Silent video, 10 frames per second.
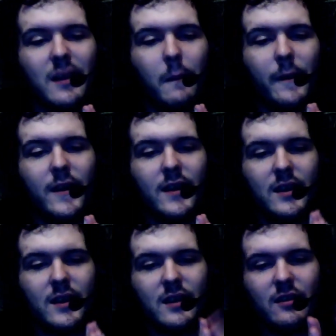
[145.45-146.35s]
But
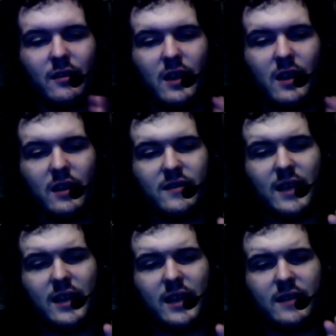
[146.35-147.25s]

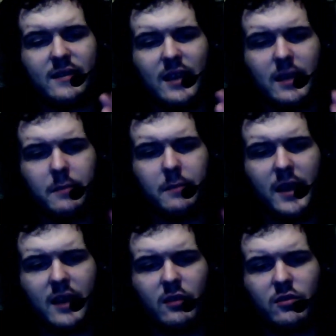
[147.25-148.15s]
Sally and
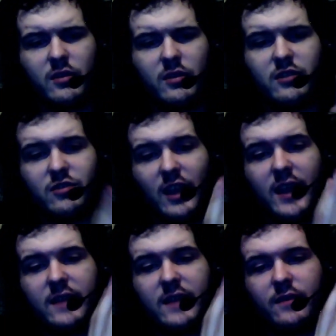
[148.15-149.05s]
pals are
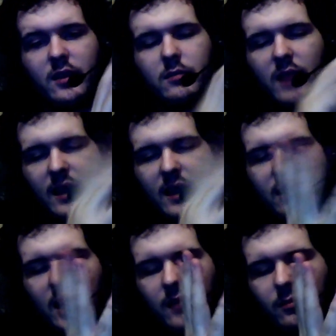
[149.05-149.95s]
inside the end
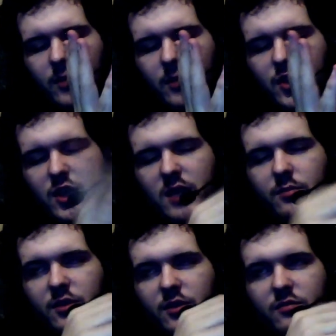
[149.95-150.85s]
level
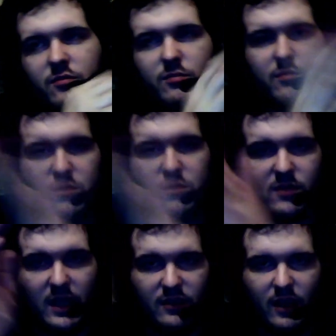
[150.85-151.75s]
machine, which
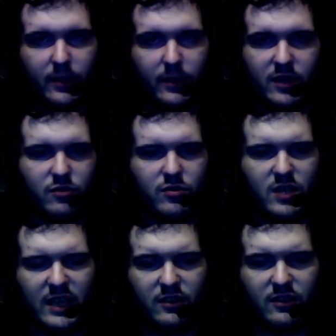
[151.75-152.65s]
that's how he
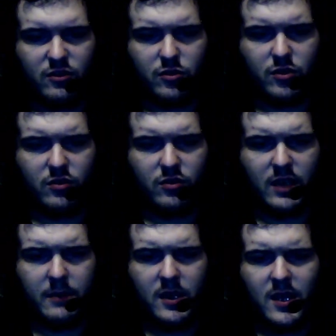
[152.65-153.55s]
gets introduced to
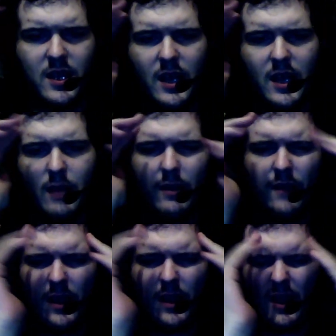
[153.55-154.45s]
them. However,